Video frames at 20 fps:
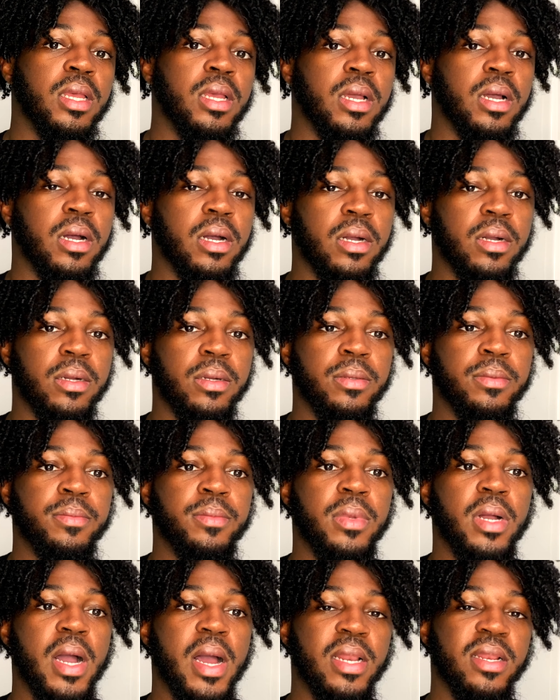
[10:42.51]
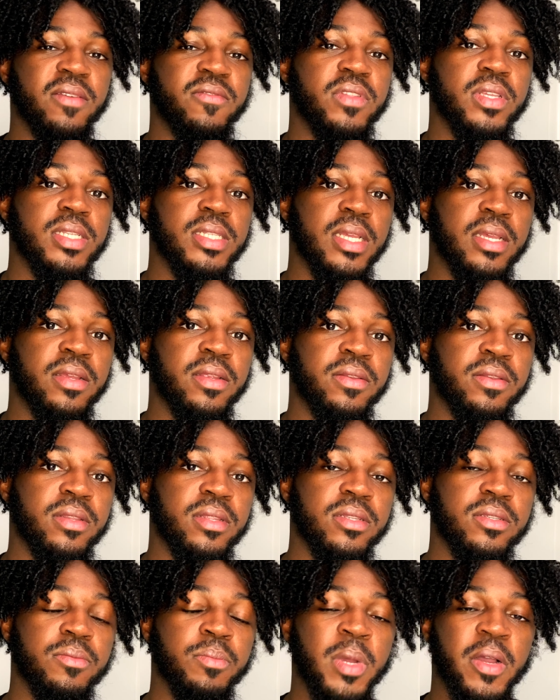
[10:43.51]
I left these in.
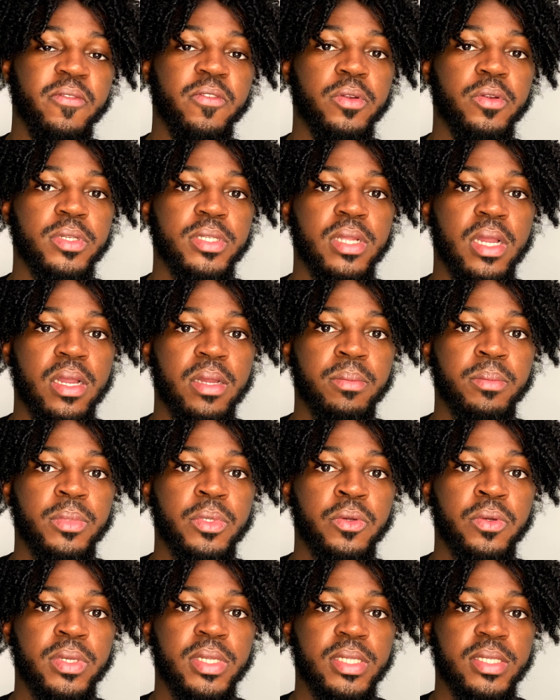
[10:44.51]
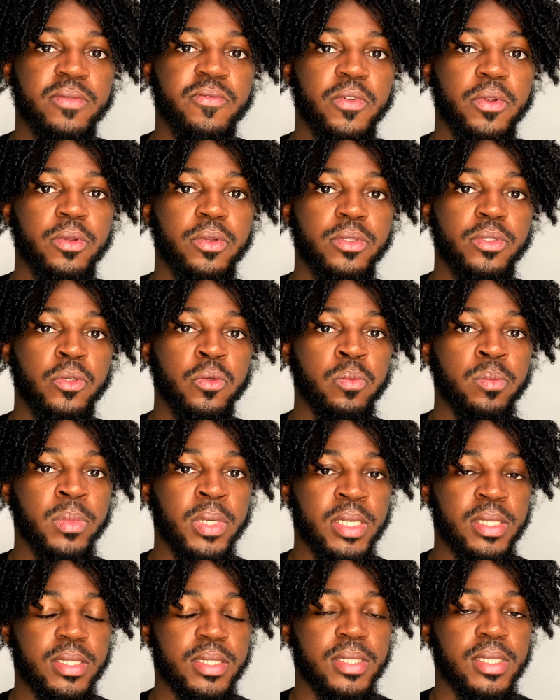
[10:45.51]
This is my first time doing this for 2
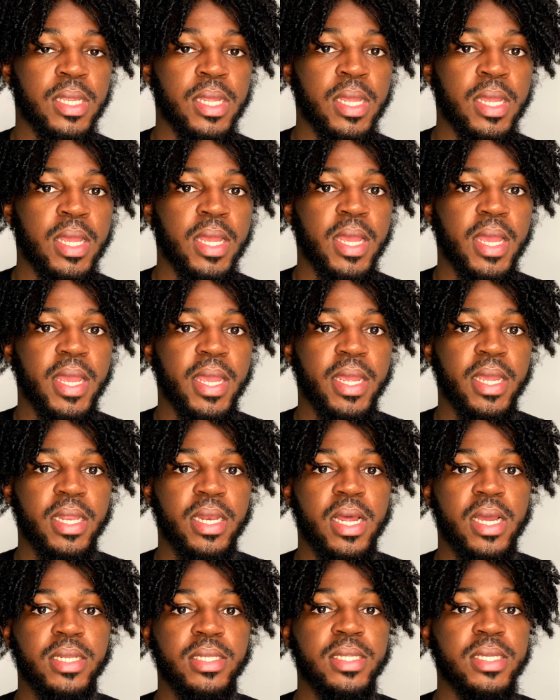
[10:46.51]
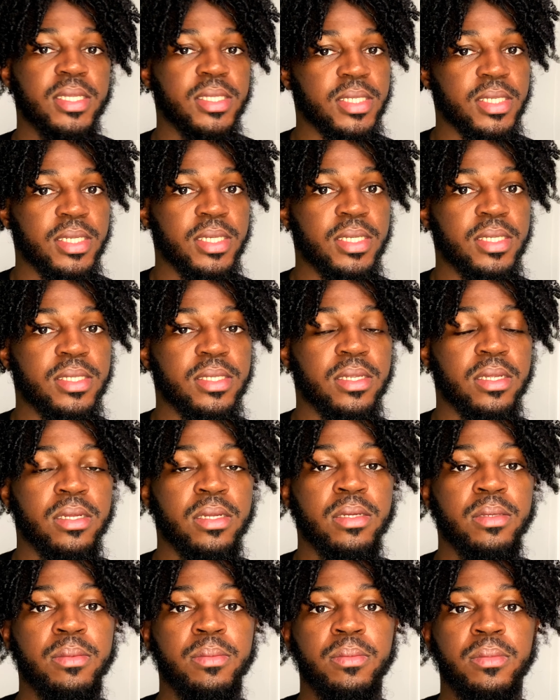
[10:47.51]
months, and I did see
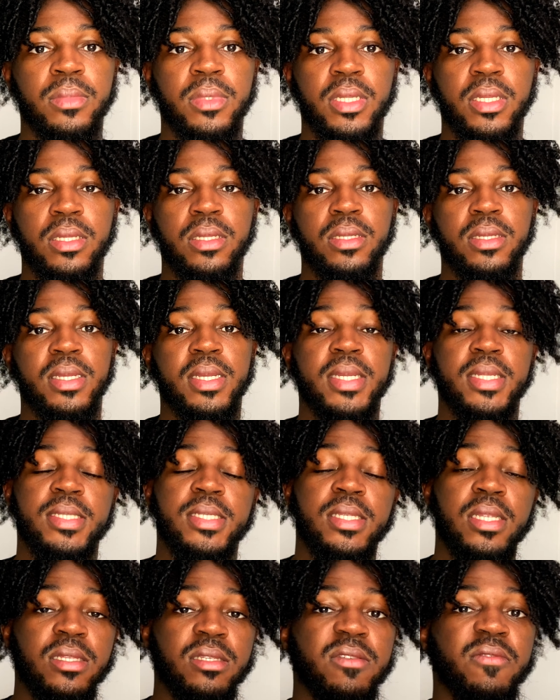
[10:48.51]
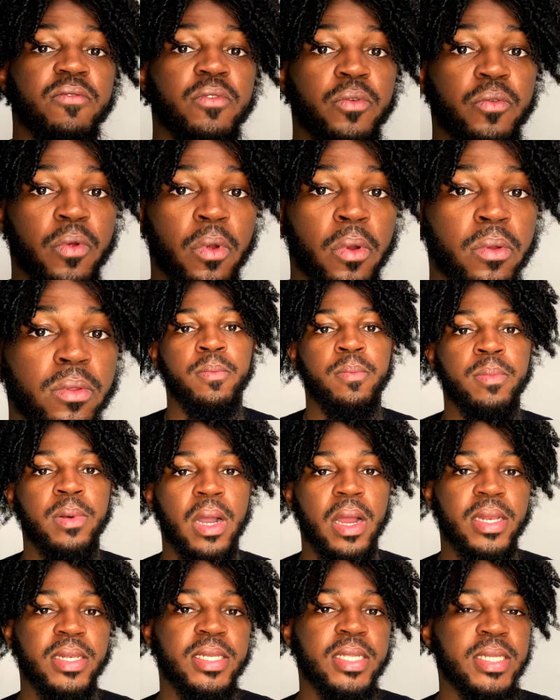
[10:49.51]
some extensive growth,
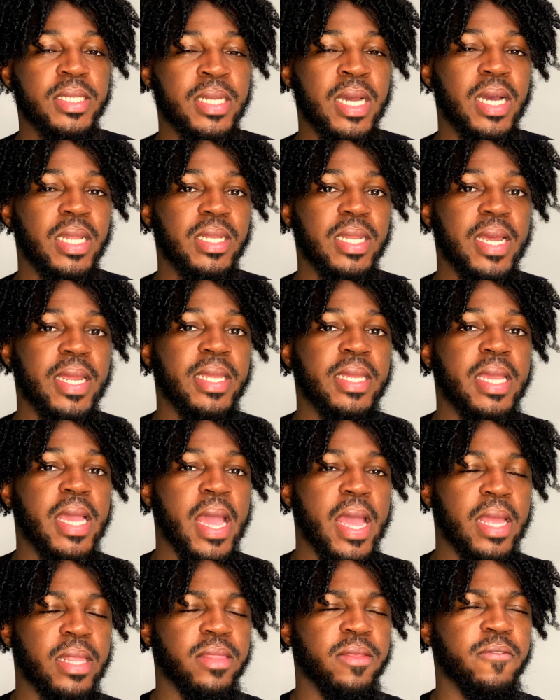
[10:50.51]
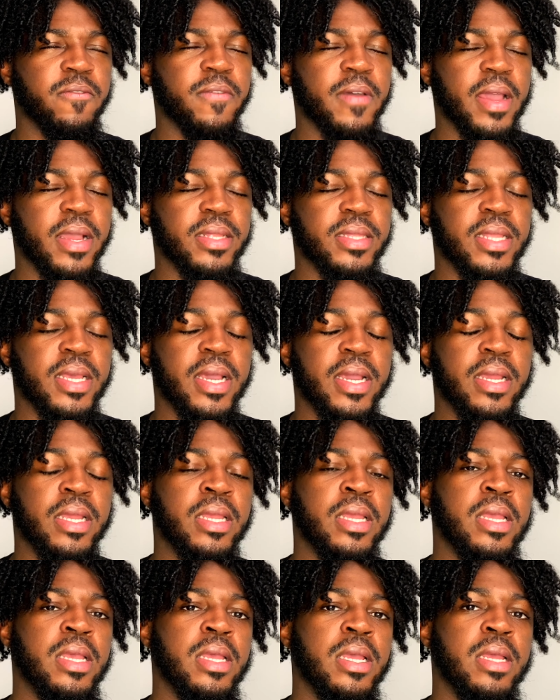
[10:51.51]
but I did not like the fact
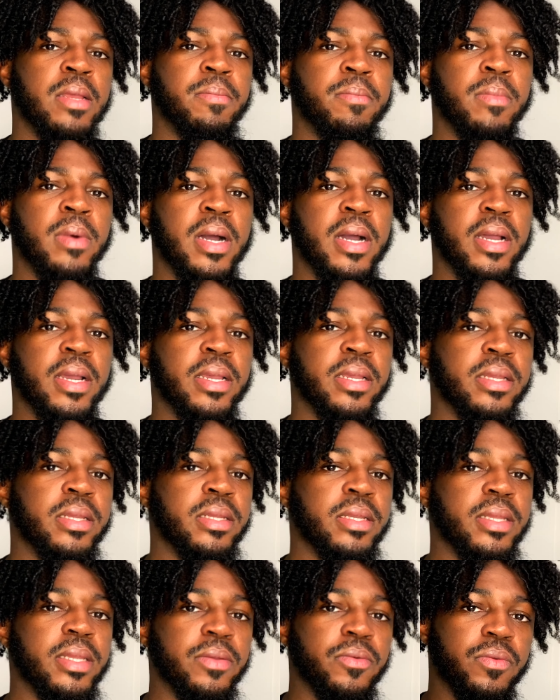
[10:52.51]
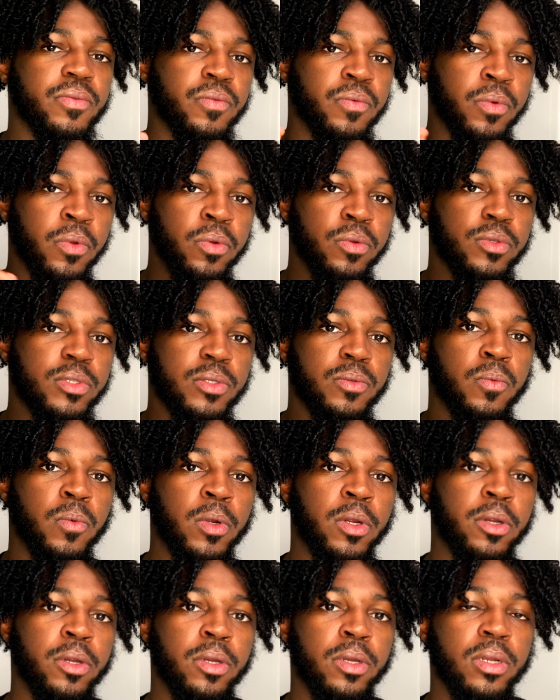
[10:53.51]
that my roots
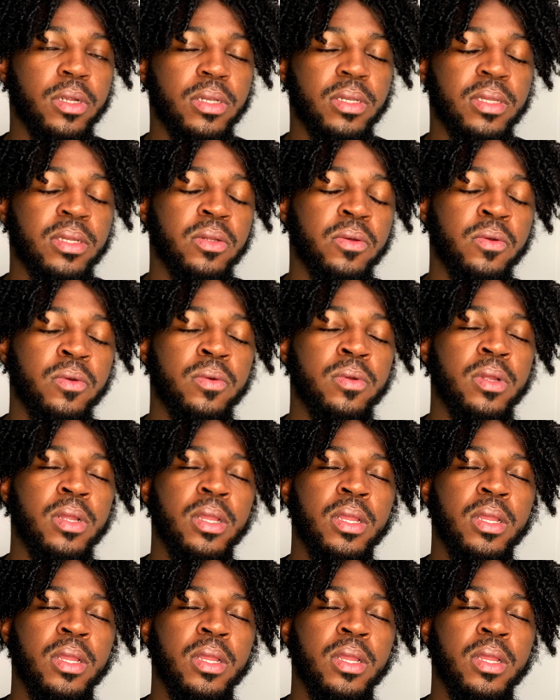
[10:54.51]
were a little